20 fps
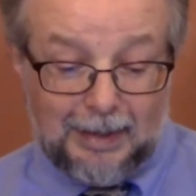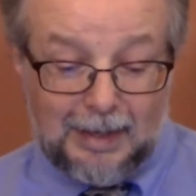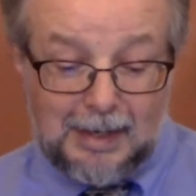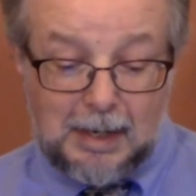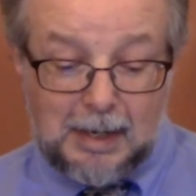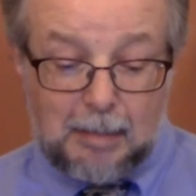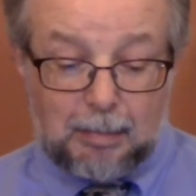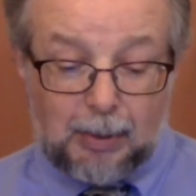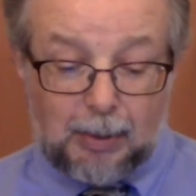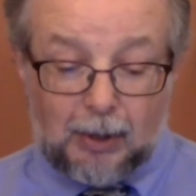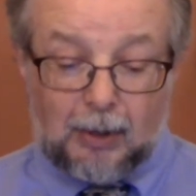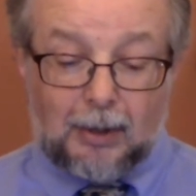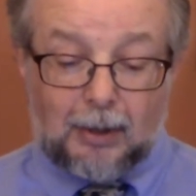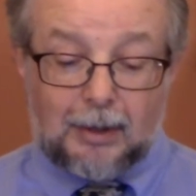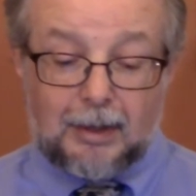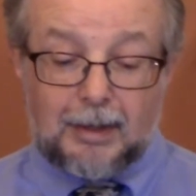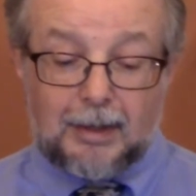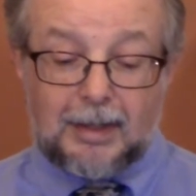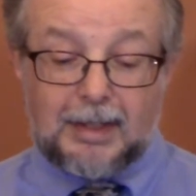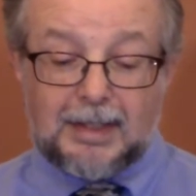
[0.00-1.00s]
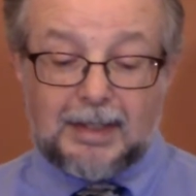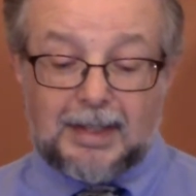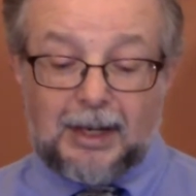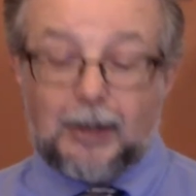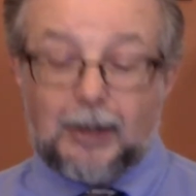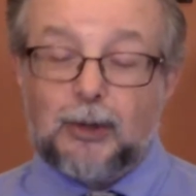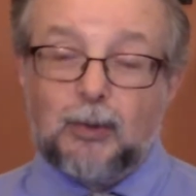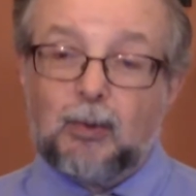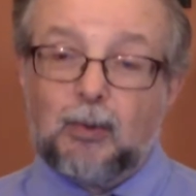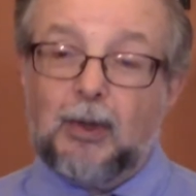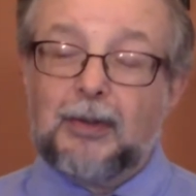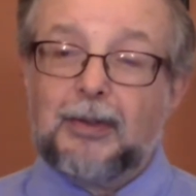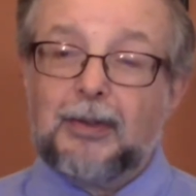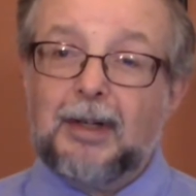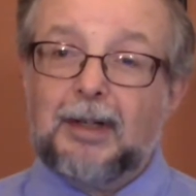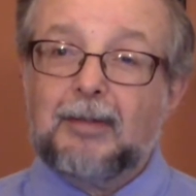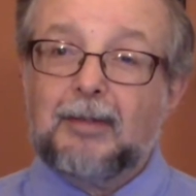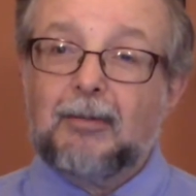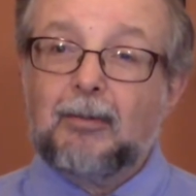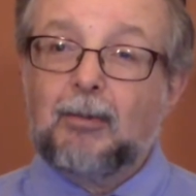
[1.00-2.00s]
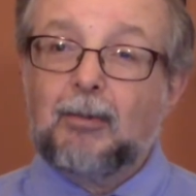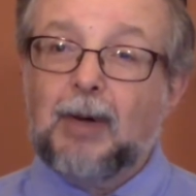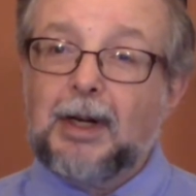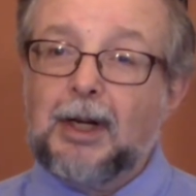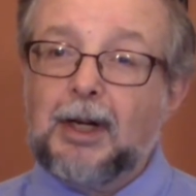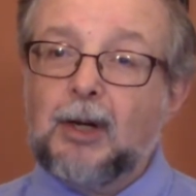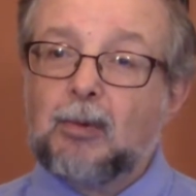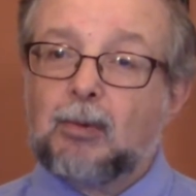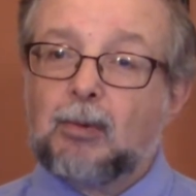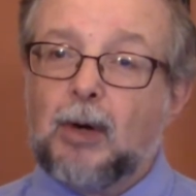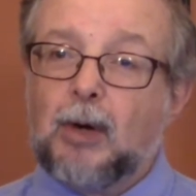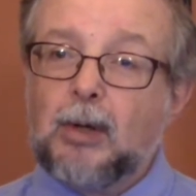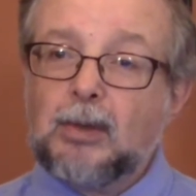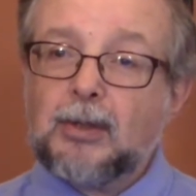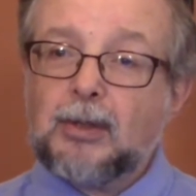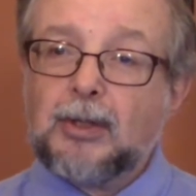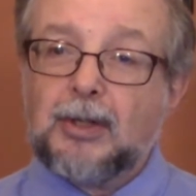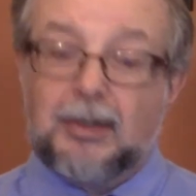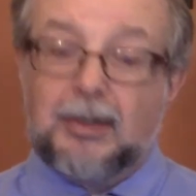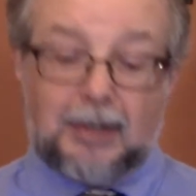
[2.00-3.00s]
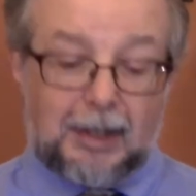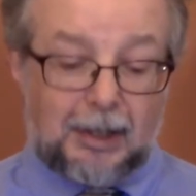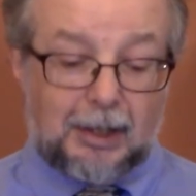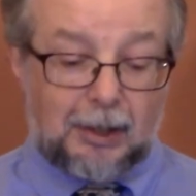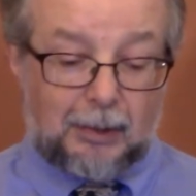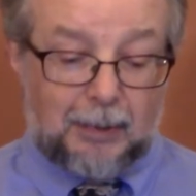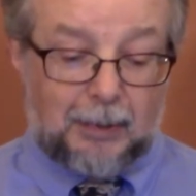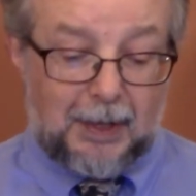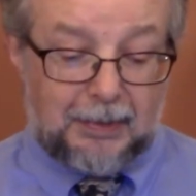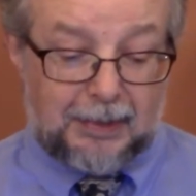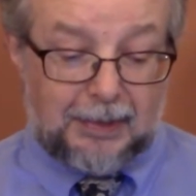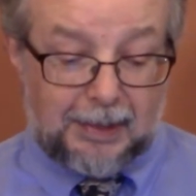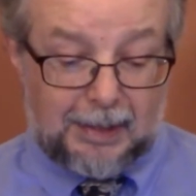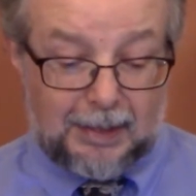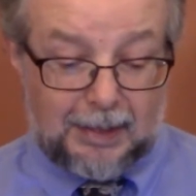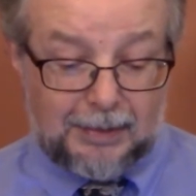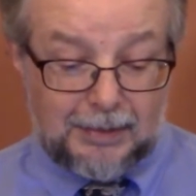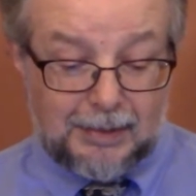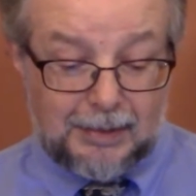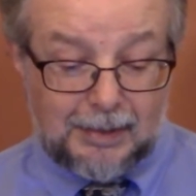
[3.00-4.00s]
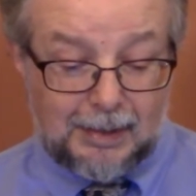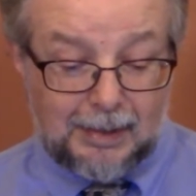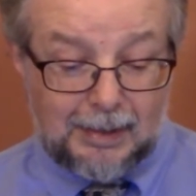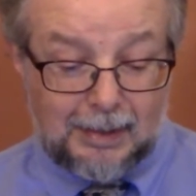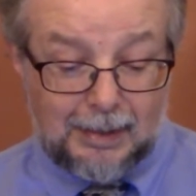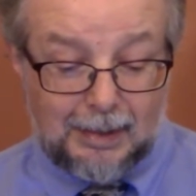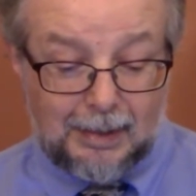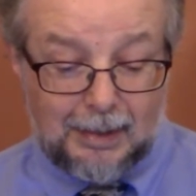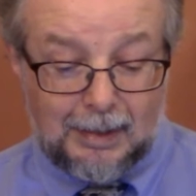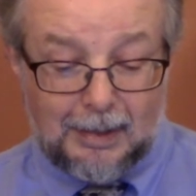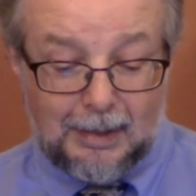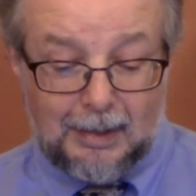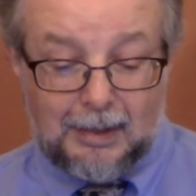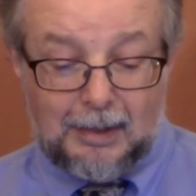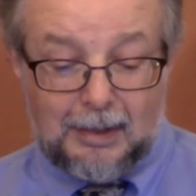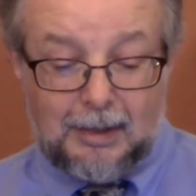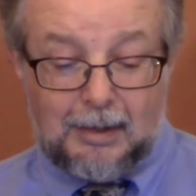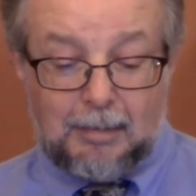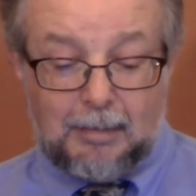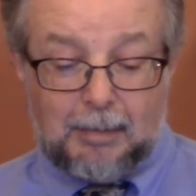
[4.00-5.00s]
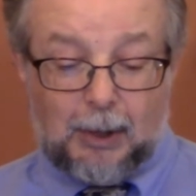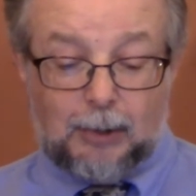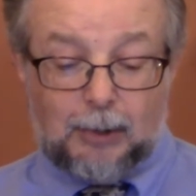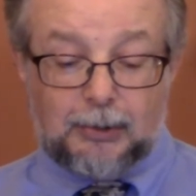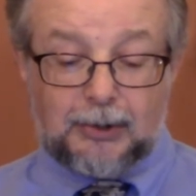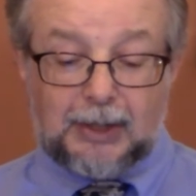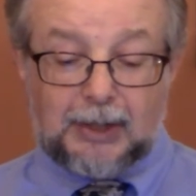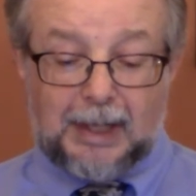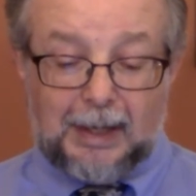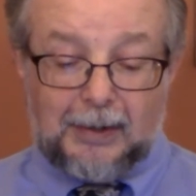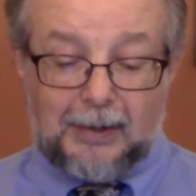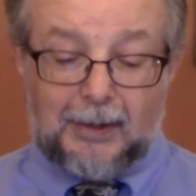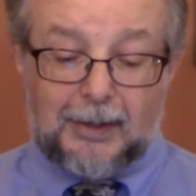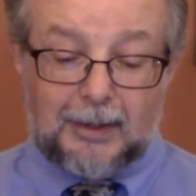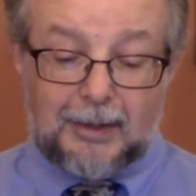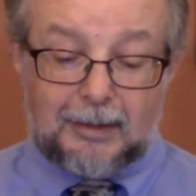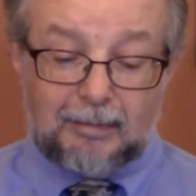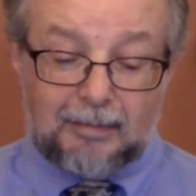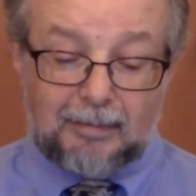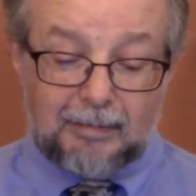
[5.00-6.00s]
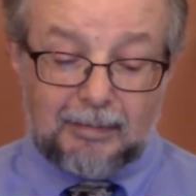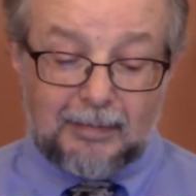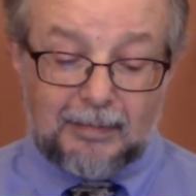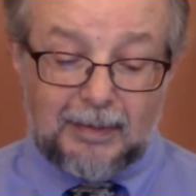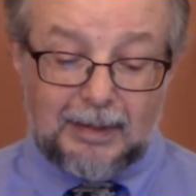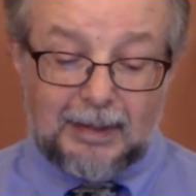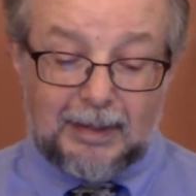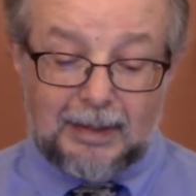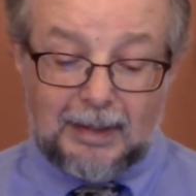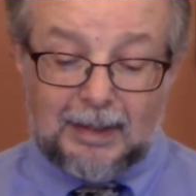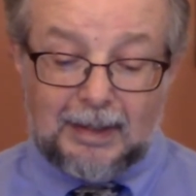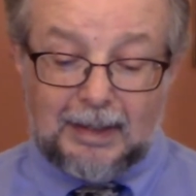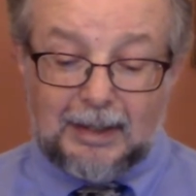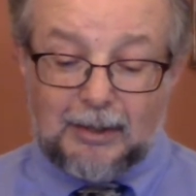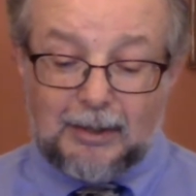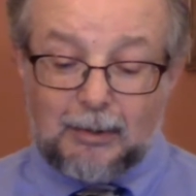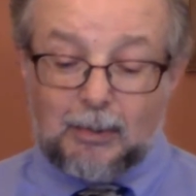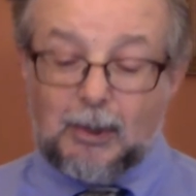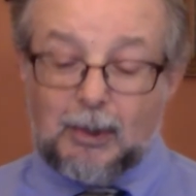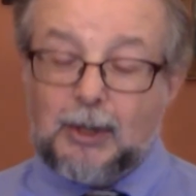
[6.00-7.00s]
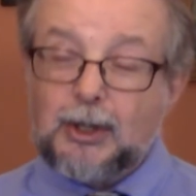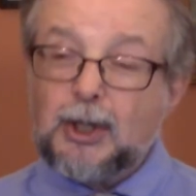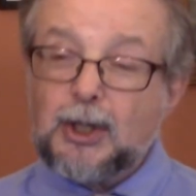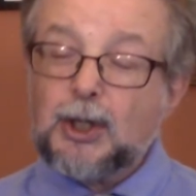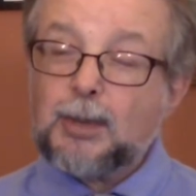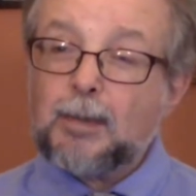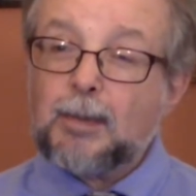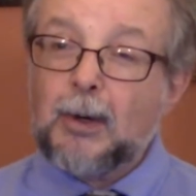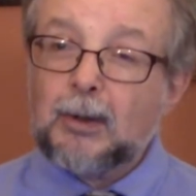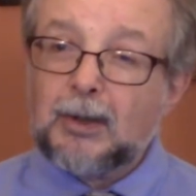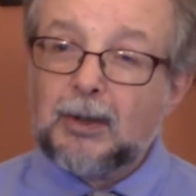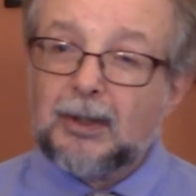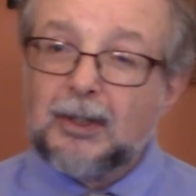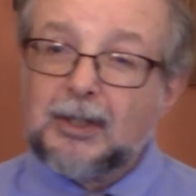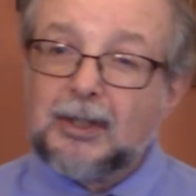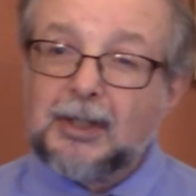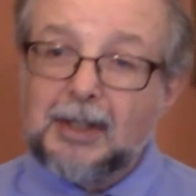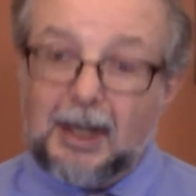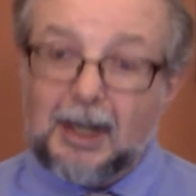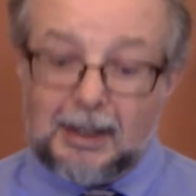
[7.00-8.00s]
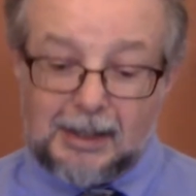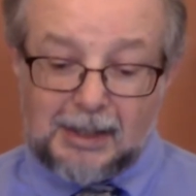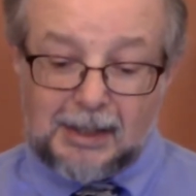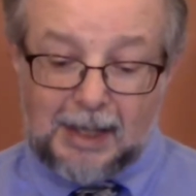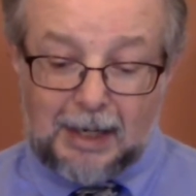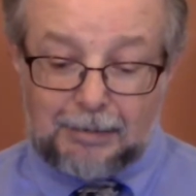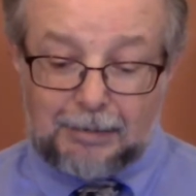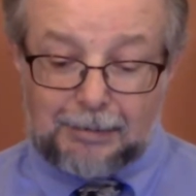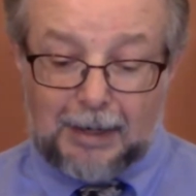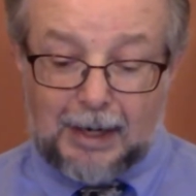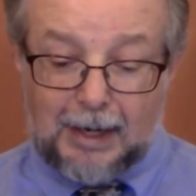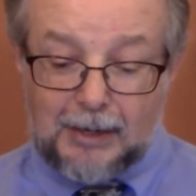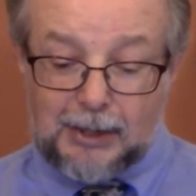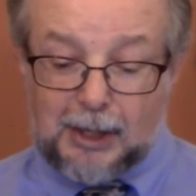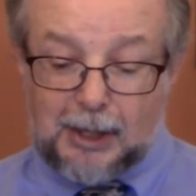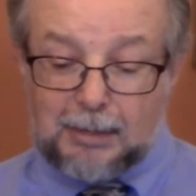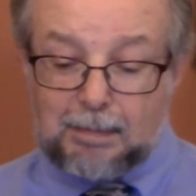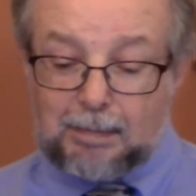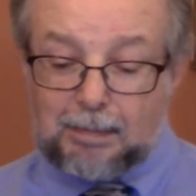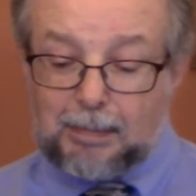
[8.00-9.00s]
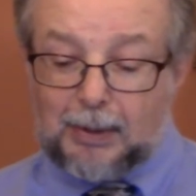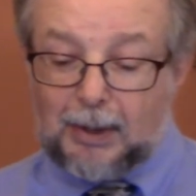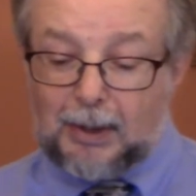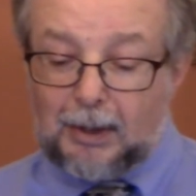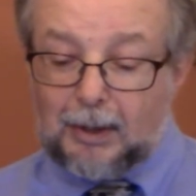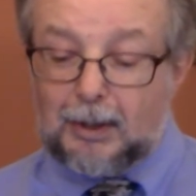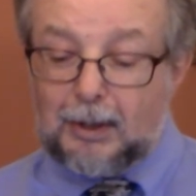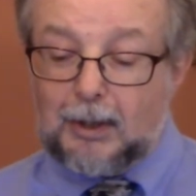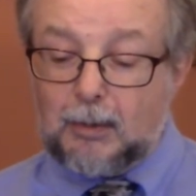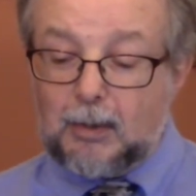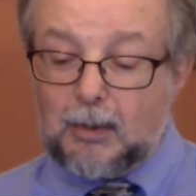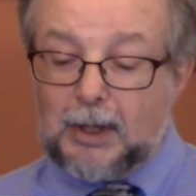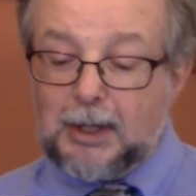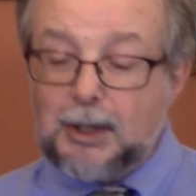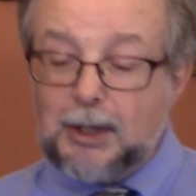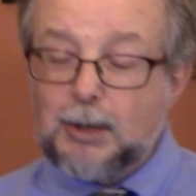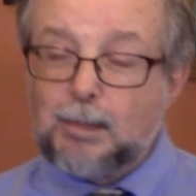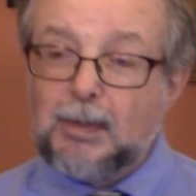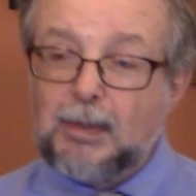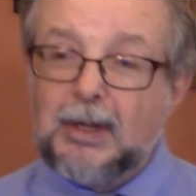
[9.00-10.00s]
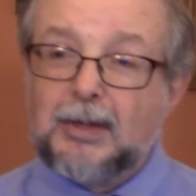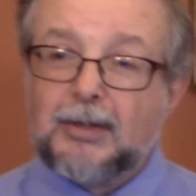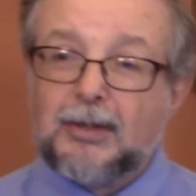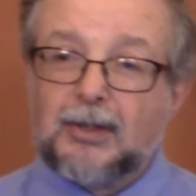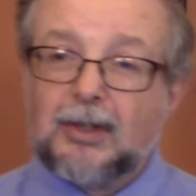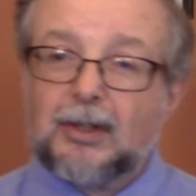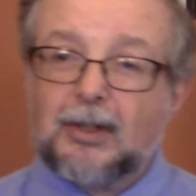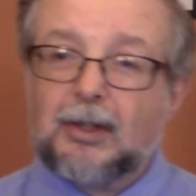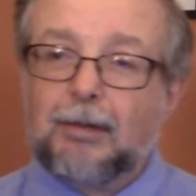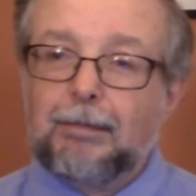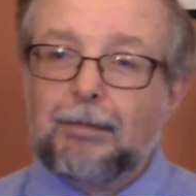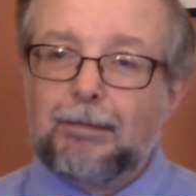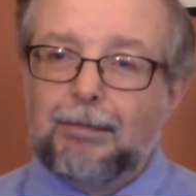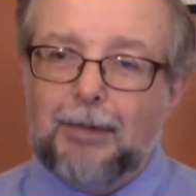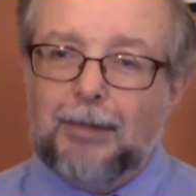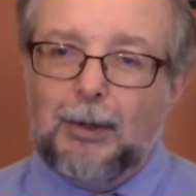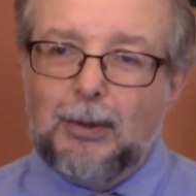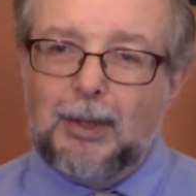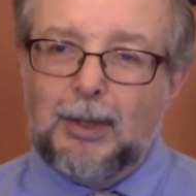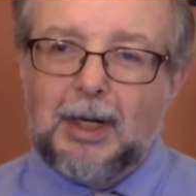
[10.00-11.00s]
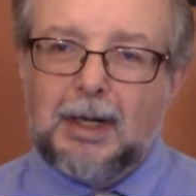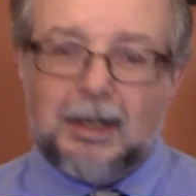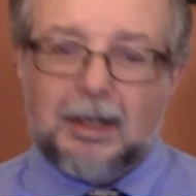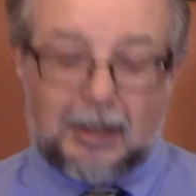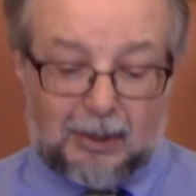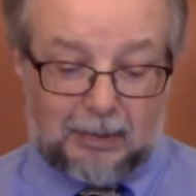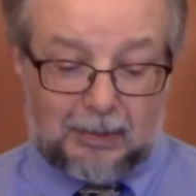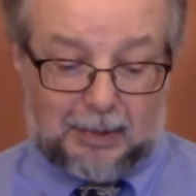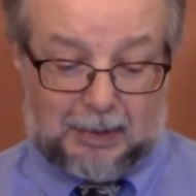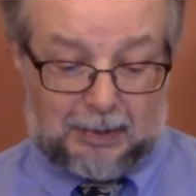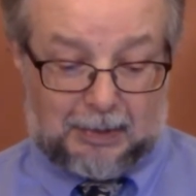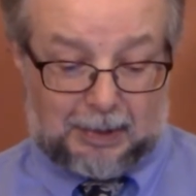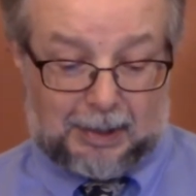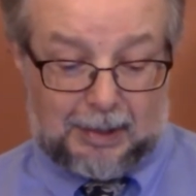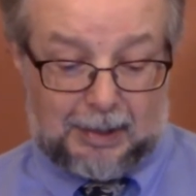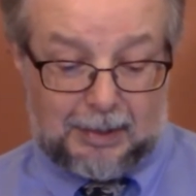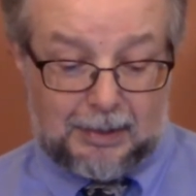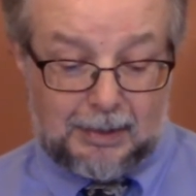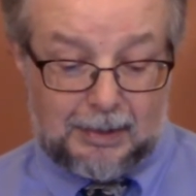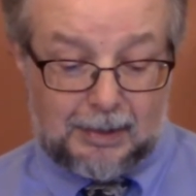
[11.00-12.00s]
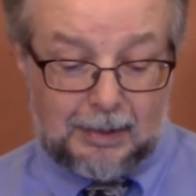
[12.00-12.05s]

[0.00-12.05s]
Paul dealt with it when he wrote to the Corinthians. Both Carol, when she spoke to the Star Sapphires, and Paul, when he speaks to the feuding Corinthians.